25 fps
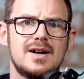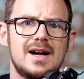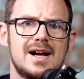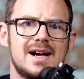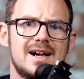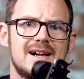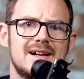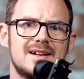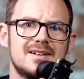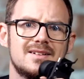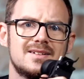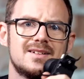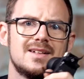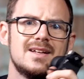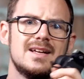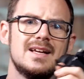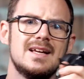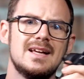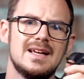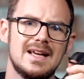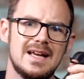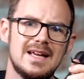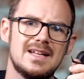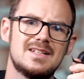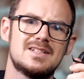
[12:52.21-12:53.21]
and
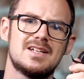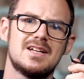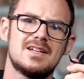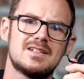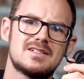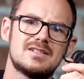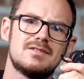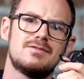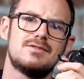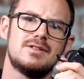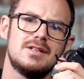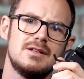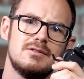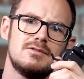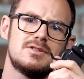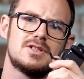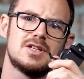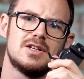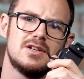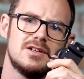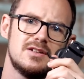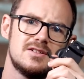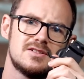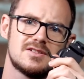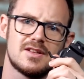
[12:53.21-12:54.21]
it takes a few
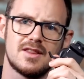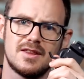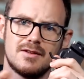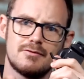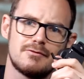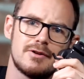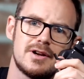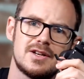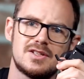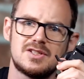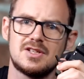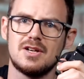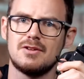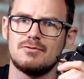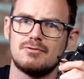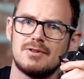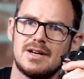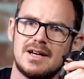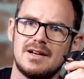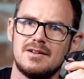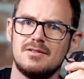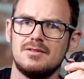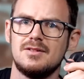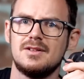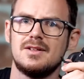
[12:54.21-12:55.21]
turns and they ratchet
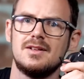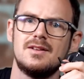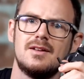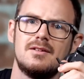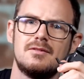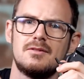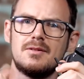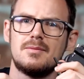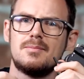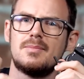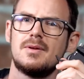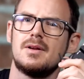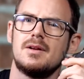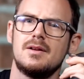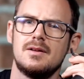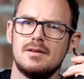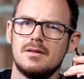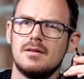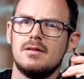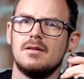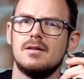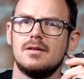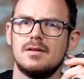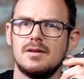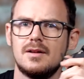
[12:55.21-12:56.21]
round, and they're
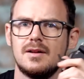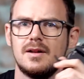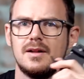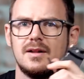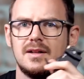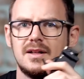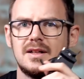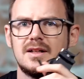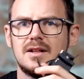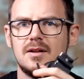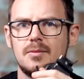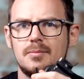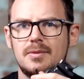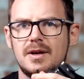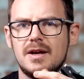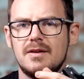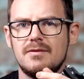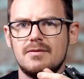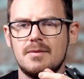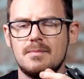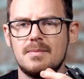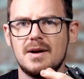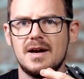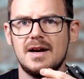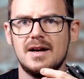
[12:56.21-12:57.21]
a little bit of
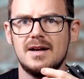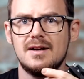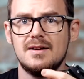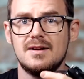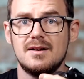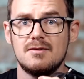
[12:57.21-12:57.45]
a pain.